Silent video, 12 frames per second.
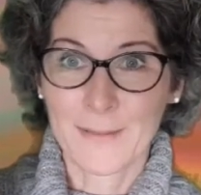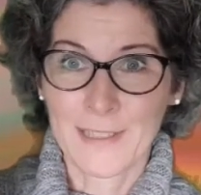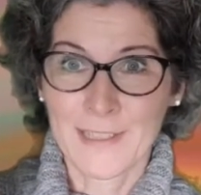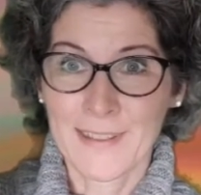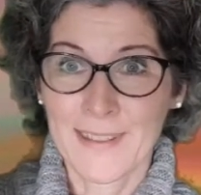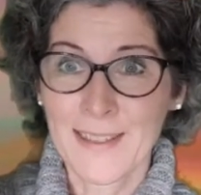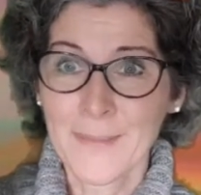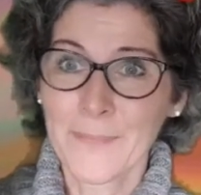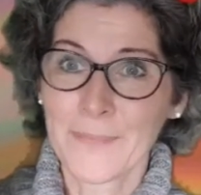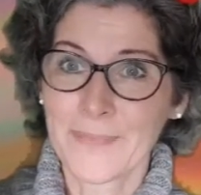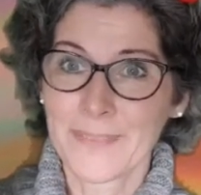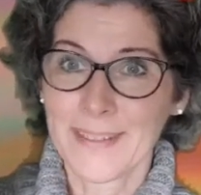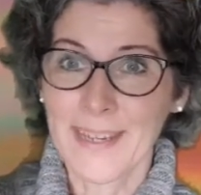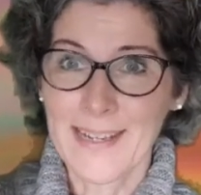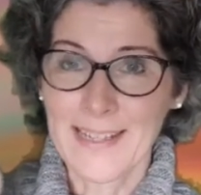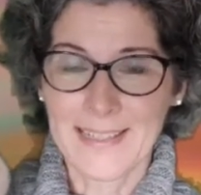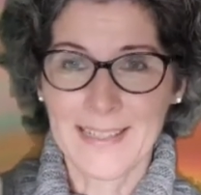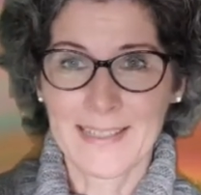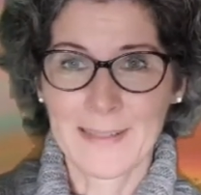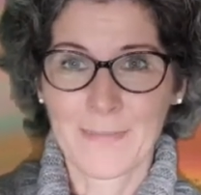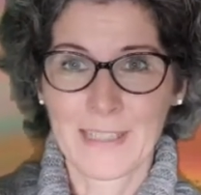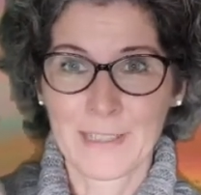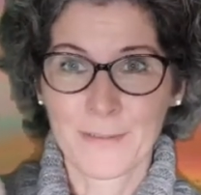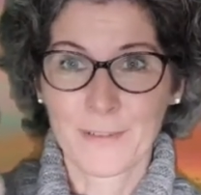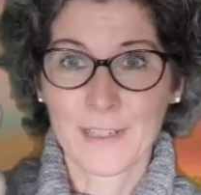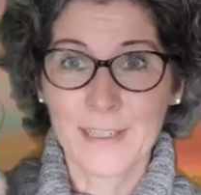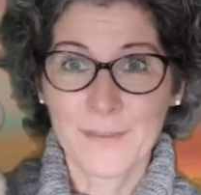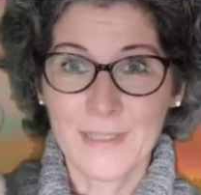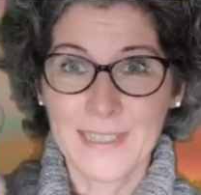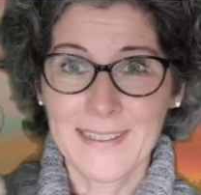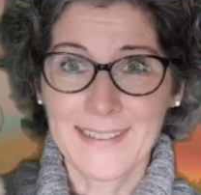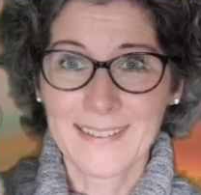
to each other. Okay, let's get something to write with.